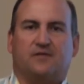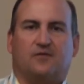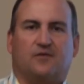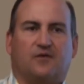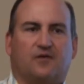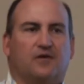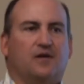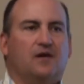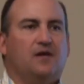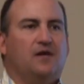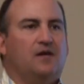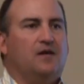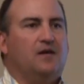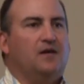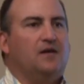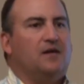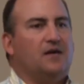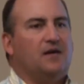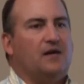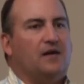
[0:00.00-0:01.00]
or
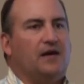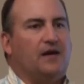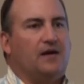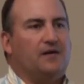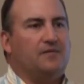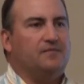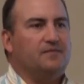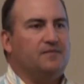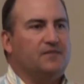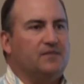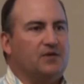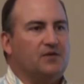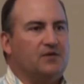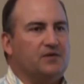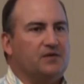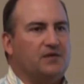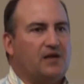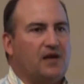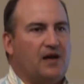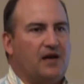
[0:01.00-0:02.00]

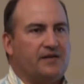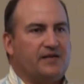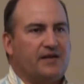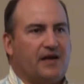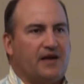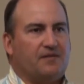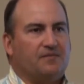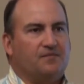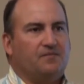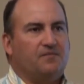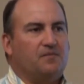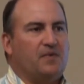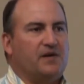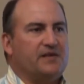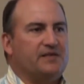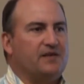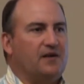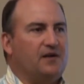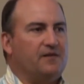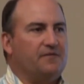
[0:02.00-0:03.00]
contact
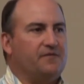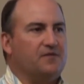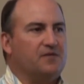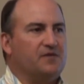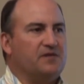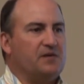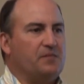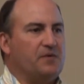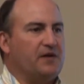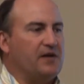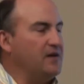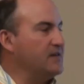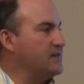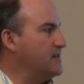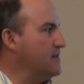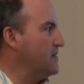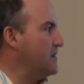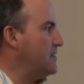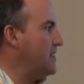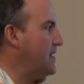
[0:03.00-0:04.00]
myself or somebody
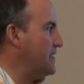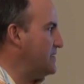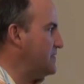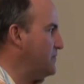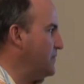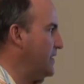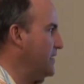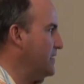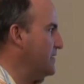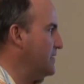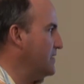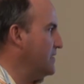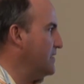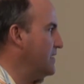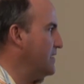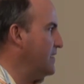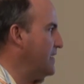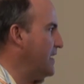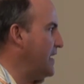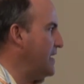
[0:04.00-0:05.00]
else in the class, we can
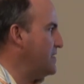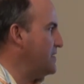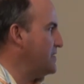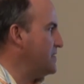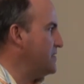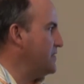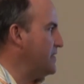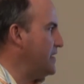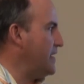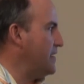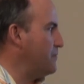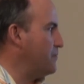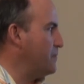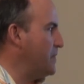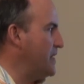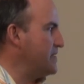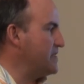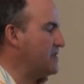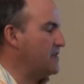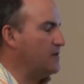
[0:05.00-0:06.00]
guide you to that.
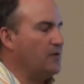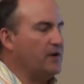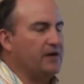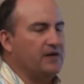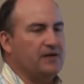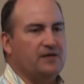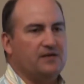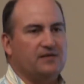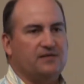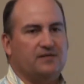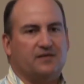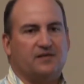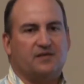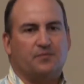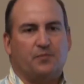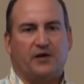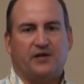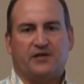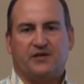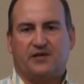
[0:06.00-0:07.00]
Basically what it is a
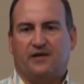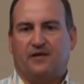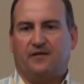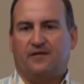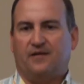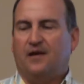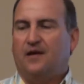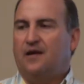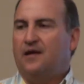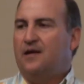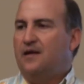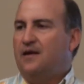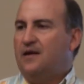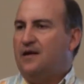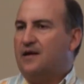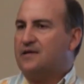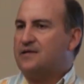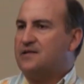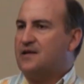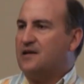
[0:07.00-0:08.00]
spreadsheet
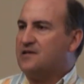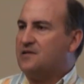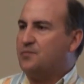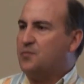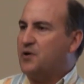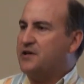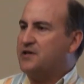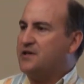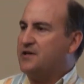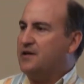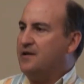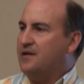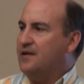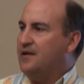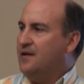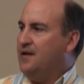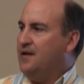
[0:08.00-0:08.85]
Excel spreadsheet.